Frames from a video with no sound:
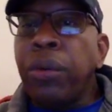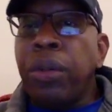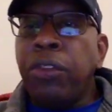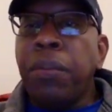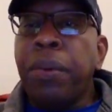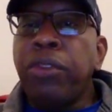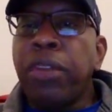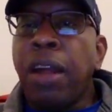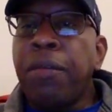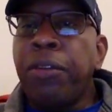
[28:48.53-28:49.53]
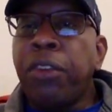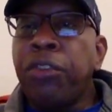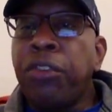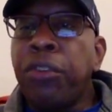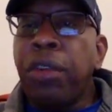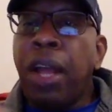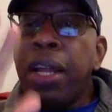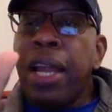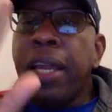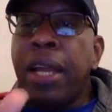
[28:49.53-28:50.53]
There's a bunch of conversations. Hi,
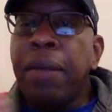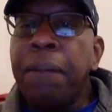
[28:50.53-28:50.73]
Anna.